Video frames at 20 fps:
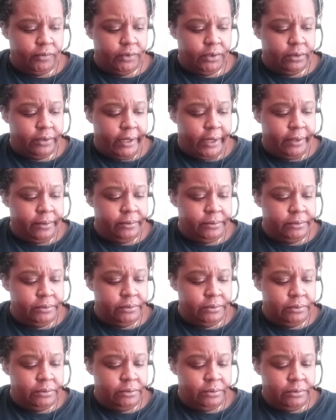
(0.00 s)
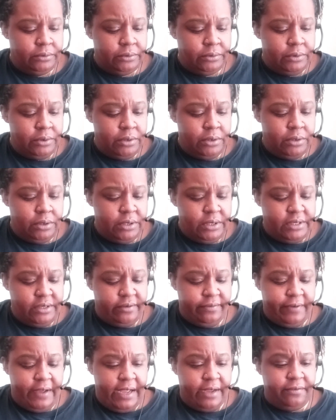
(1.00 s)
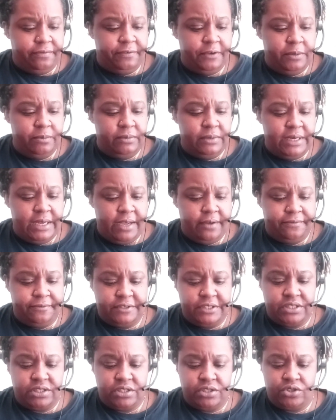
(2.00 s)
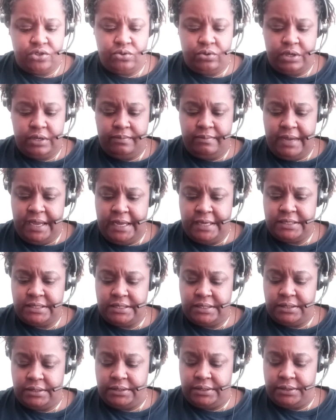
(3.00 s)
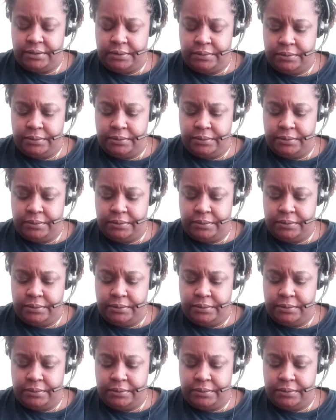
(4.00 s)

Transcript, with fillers: Okay? Divine fem left this distorted masculine.